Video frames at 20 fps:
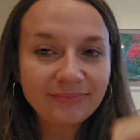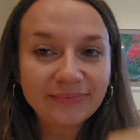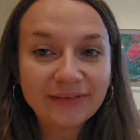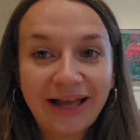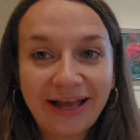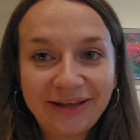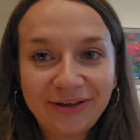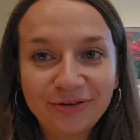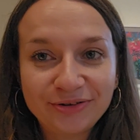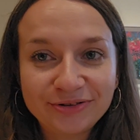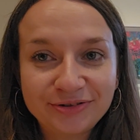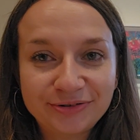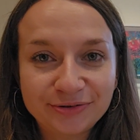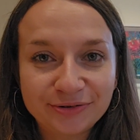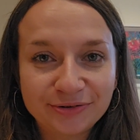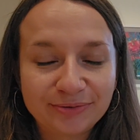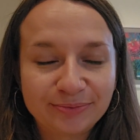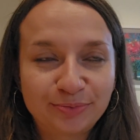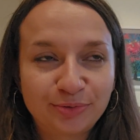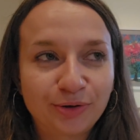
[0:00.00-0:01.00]
I
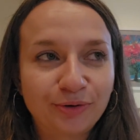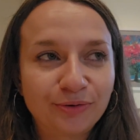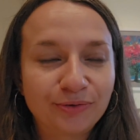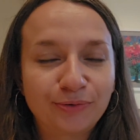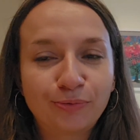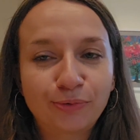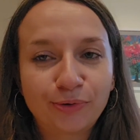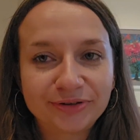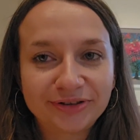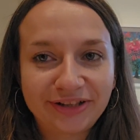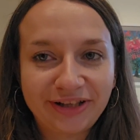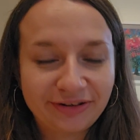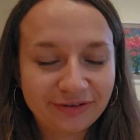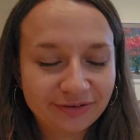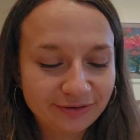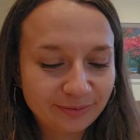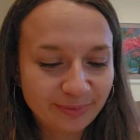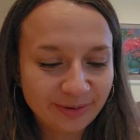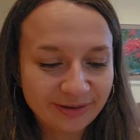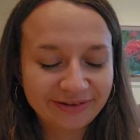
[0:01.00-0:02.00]
also broke one
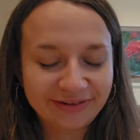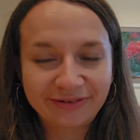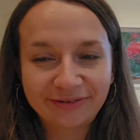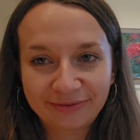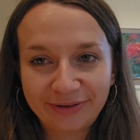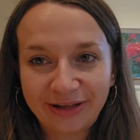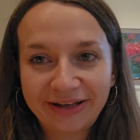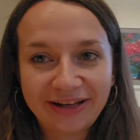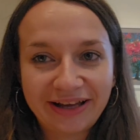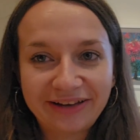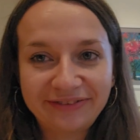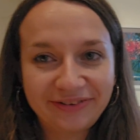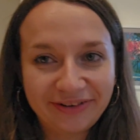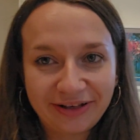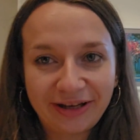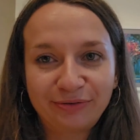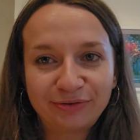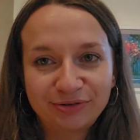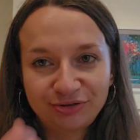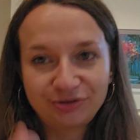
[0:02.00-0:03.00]
needle, but like I think
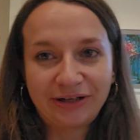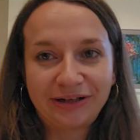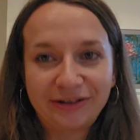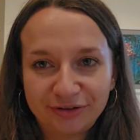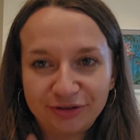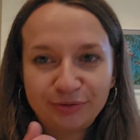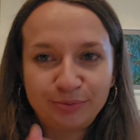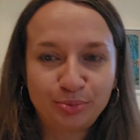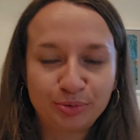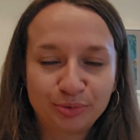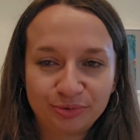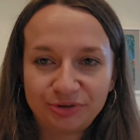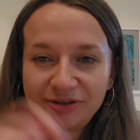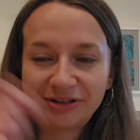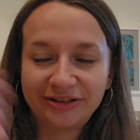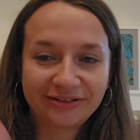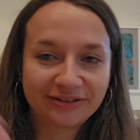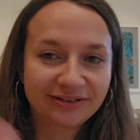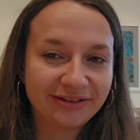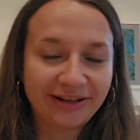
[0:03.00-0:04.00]
I was trying to push
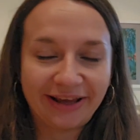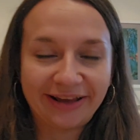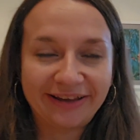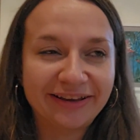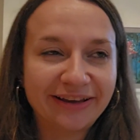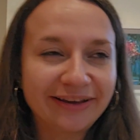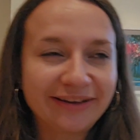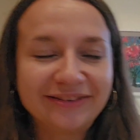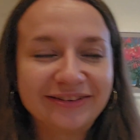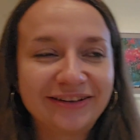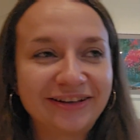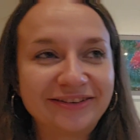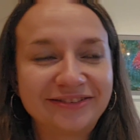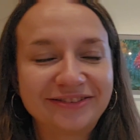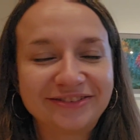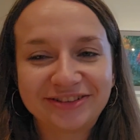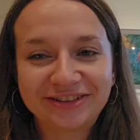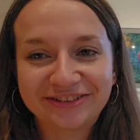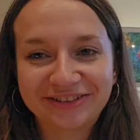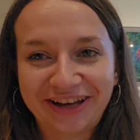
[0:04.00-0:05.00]
and
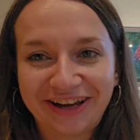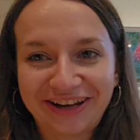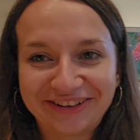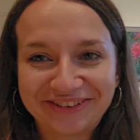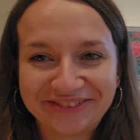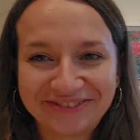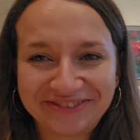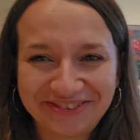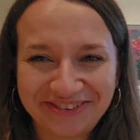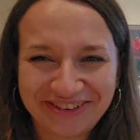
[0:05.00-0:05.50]
and just kind of